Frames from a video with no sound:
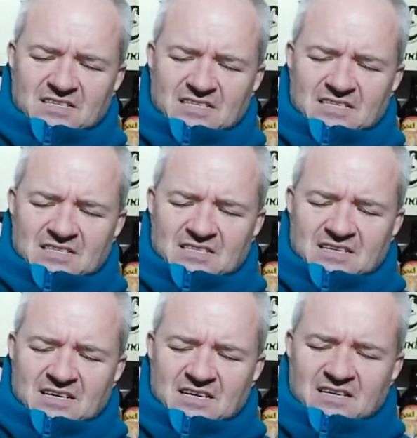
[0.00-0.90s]
And
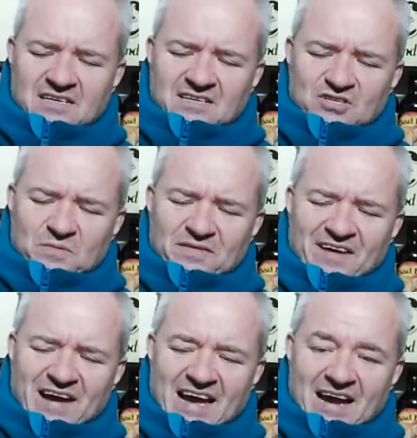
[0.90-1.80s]
to be
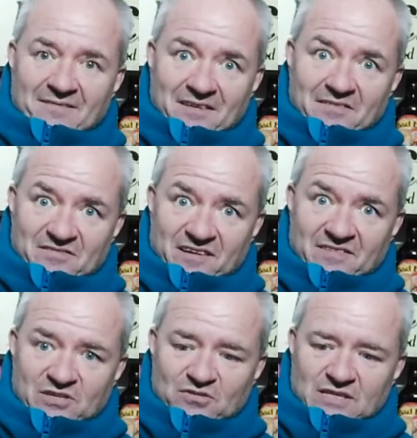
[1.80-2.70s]
fair, I'm very,
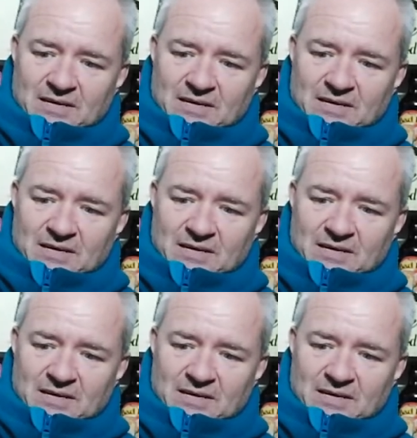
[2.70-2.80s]
very good at